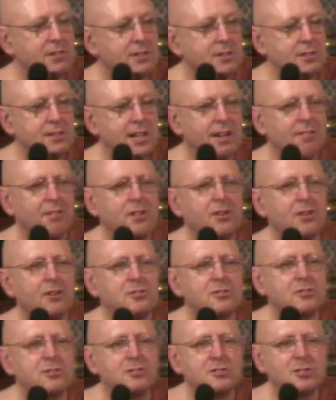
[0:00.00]
charity. You've
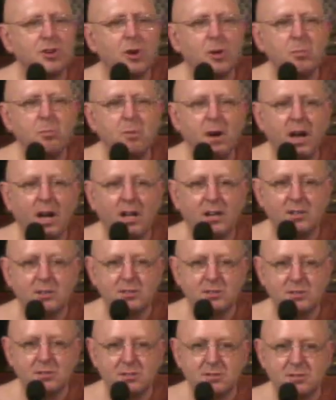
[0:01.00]
got so
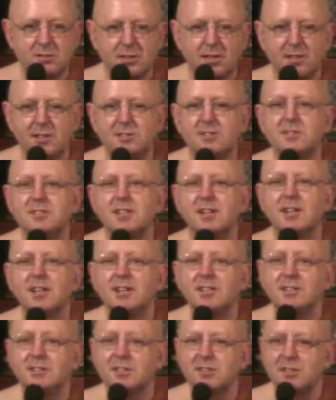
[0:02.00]
much, and it's
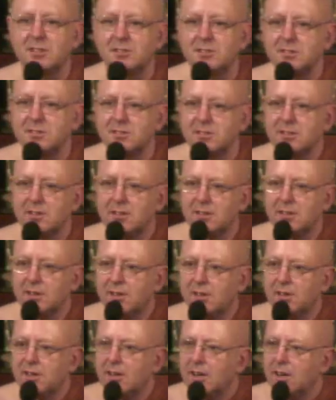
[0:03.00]
delicious.
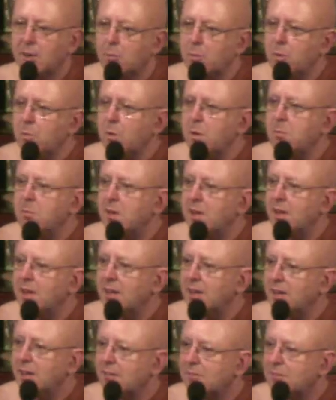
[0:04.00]
What we mean
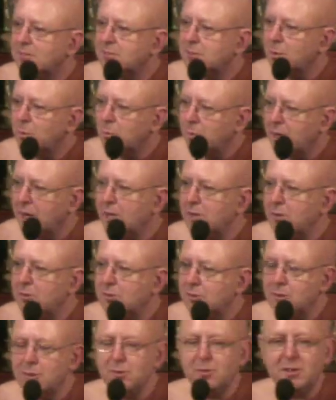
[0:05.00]
here is that when you
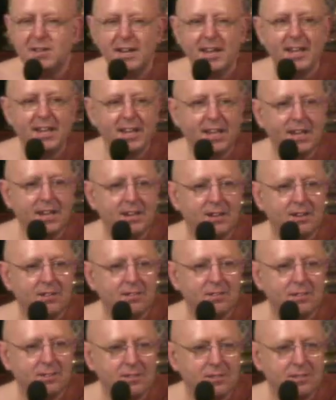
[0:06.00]
do dig in,
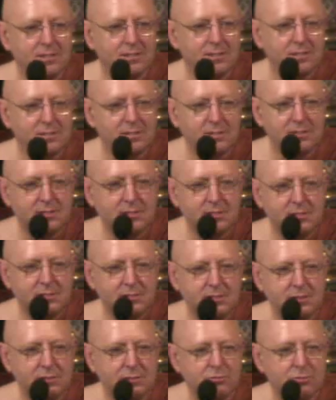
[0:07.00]

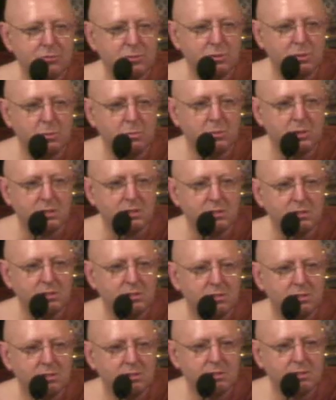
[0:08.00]
the trauma
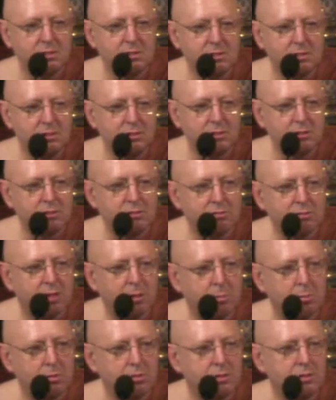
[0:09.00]
and the
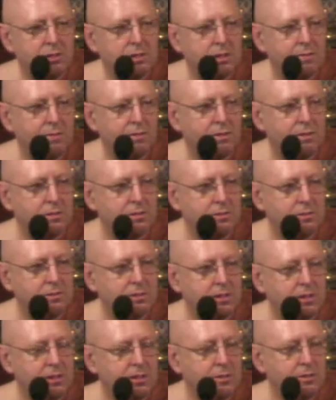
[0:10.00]
trouble and
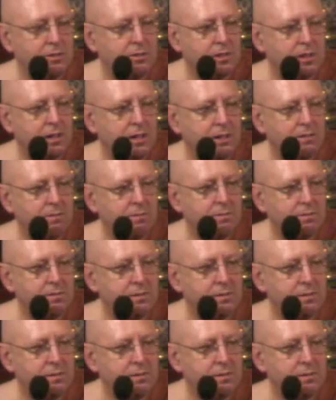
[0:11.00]
difficulty in your life,